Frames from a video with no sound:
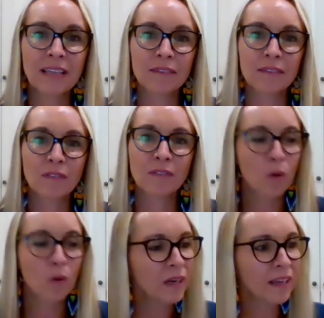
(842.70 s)
life.
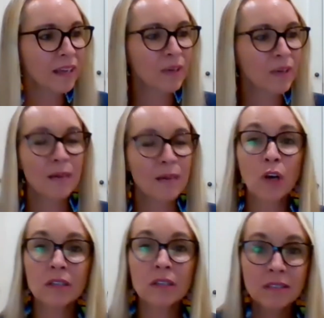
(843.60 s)
One day when I'm
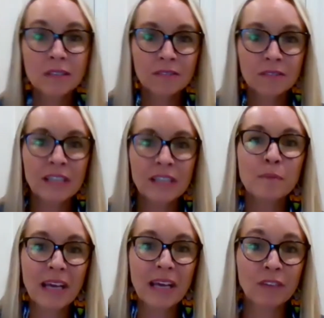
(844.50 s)
not, fill in the
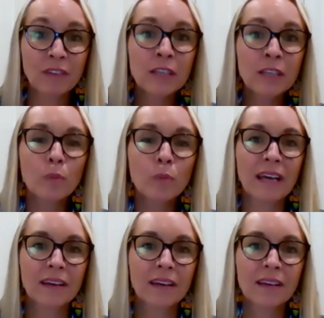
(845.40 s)
blank, fill in your
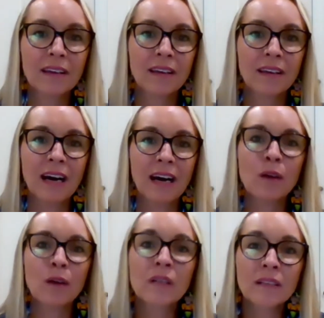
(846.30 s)
blank,
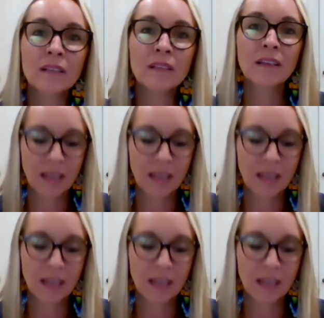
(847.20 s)
I will.